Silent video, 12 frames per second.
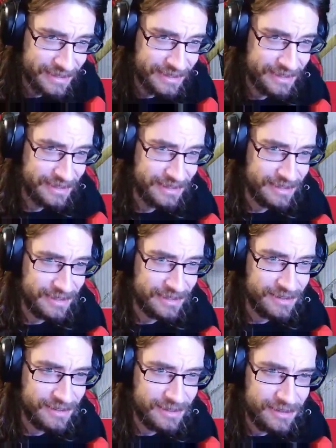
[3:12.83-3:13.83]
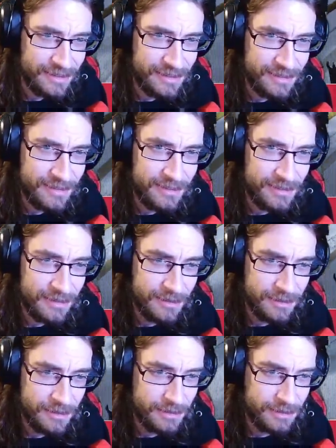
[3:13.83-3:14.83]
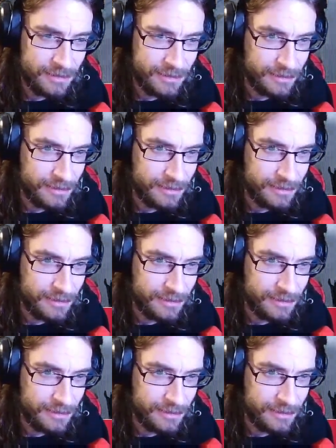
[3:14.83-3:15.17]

(silence)